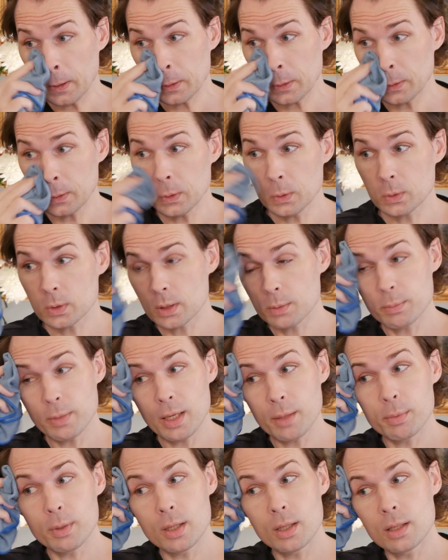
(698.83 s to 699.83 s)
to use it
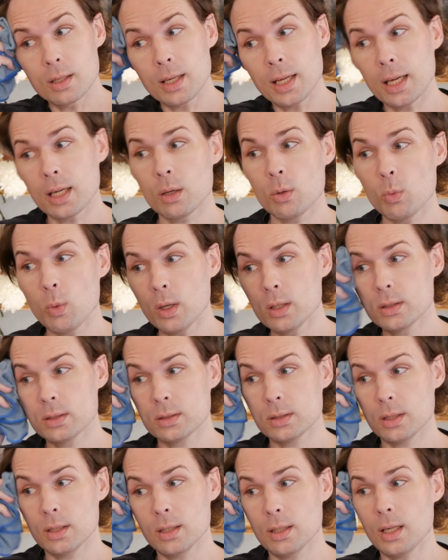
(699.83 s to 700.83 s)
maybe like
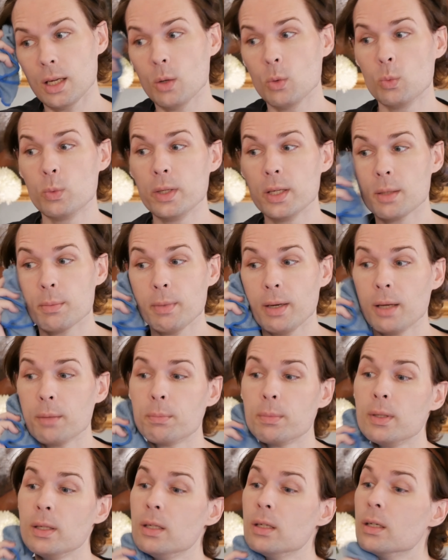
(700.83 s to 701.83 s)
once a week
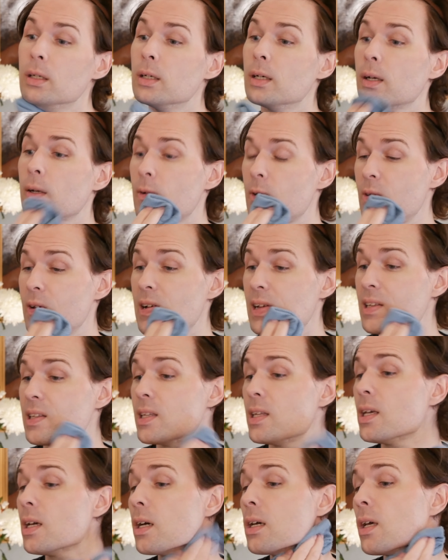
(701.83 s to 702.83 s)
might be a good
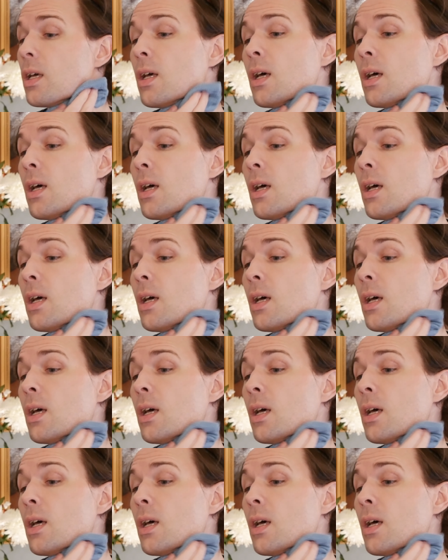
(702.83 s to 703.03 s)
idea.